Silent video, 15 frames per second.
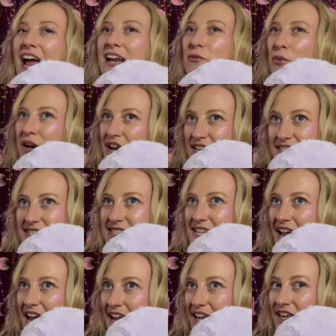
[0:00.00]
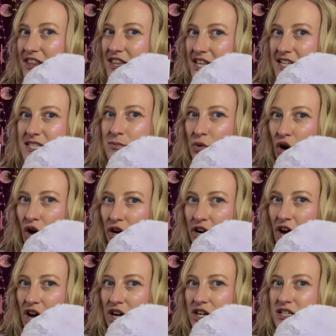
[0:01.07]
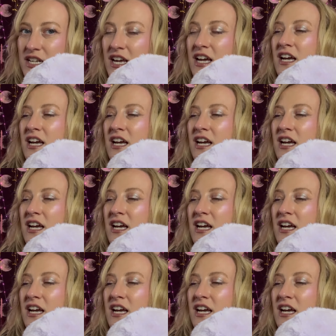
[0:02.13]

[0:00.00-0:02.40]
When I say this product,